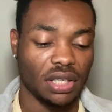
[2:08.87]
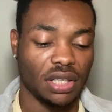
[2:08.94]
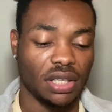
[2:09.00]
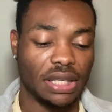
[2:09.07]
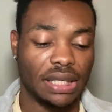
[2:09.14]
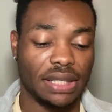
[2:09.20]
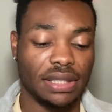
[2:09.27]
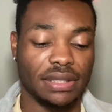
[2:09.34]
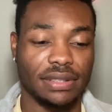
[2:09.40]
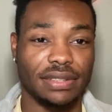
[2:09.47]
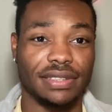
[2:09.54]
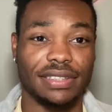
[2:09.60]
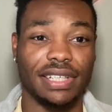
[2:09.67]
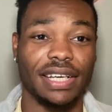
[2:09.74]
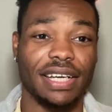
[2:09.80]

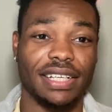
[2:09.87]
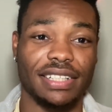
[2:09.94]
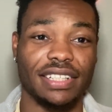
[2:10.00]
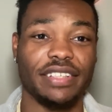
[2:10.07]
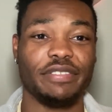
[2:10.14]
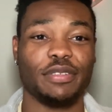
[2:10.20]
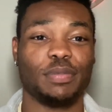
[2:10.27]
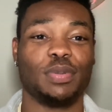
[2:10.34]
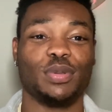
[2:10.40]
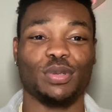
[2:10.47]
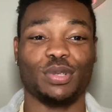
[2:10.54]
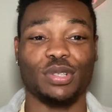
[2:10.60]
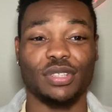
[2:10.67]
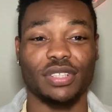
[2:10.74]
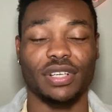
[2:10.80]
And yeah, Liverpool
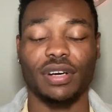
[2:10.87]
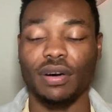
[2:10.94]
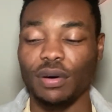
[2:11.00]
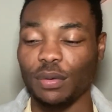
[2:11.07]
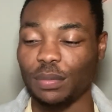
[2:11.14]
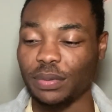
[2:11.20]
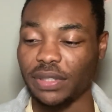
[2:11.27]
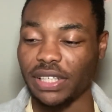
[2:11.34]
couldn't cope.